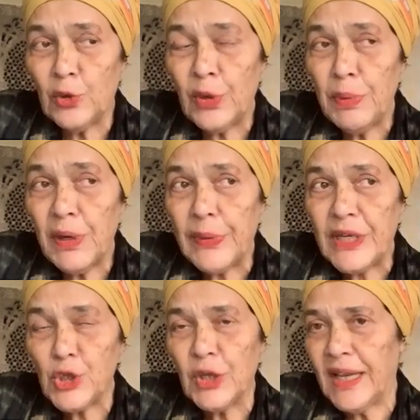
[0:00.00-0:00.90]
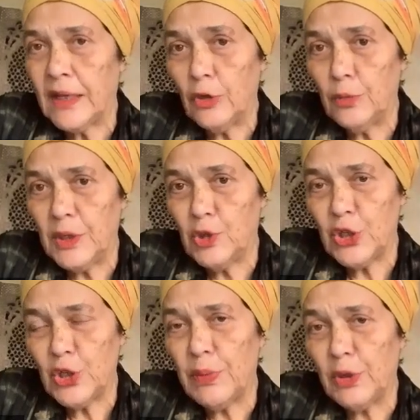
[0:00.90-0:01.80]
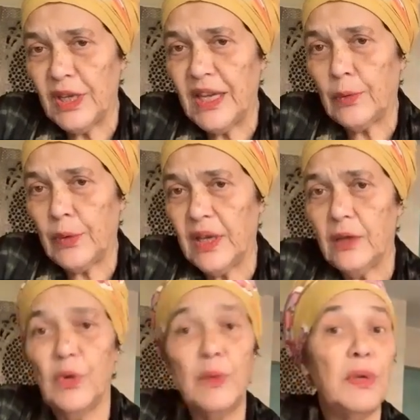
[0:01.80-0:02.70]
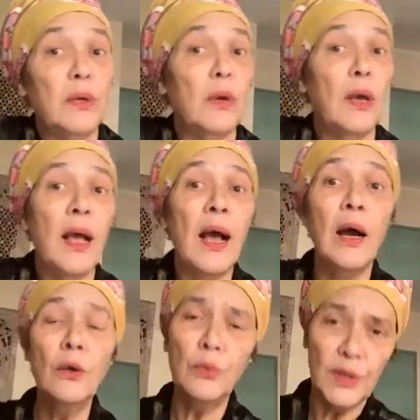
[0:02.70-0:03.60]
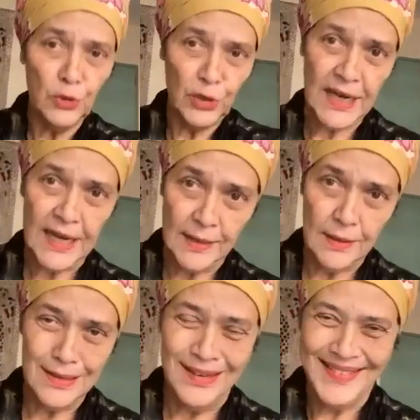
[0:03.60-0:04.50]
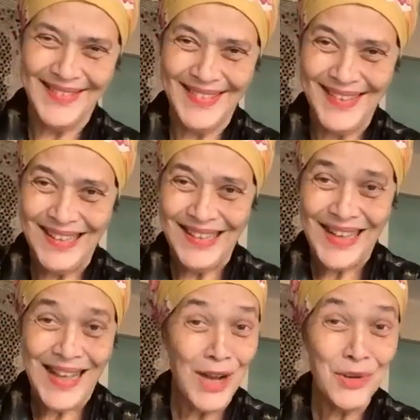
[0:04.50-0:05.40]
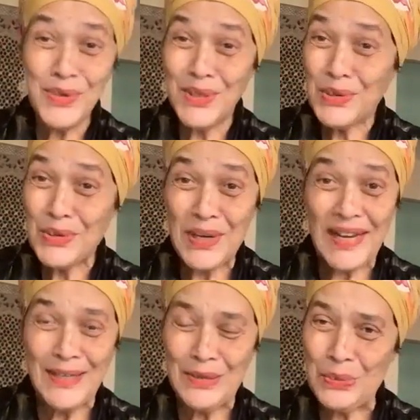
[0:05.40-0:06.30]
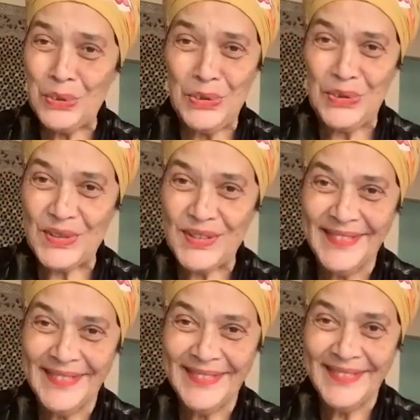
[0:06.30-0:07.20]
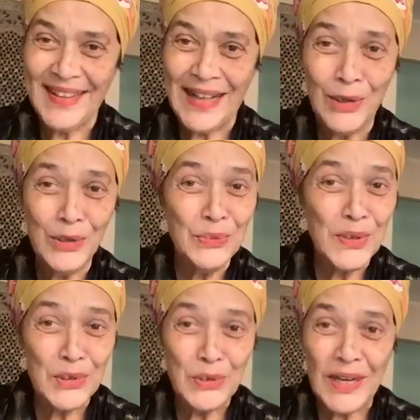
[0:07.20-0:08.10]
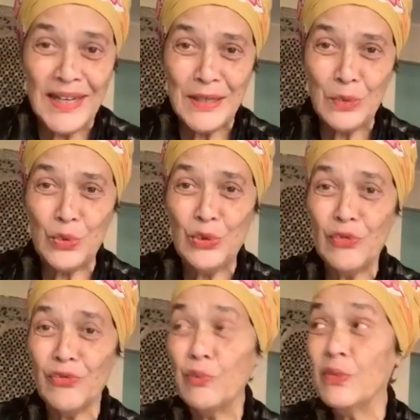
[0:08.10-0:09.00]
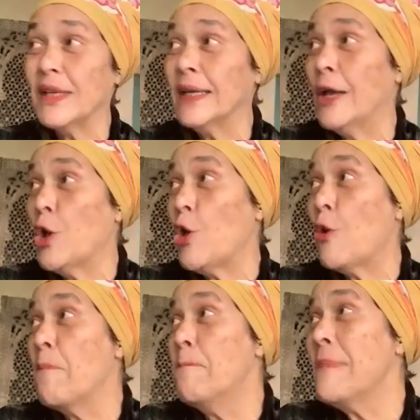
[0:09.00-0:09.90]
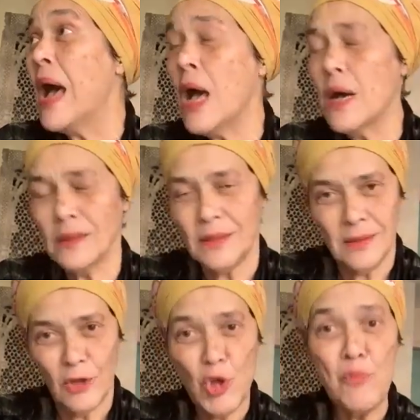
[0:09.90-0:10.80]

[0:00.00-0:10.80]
reparation cannot be just about caring. It will be how we're going to clean, how we're going to clean the world. How do we going to clean the world from the amount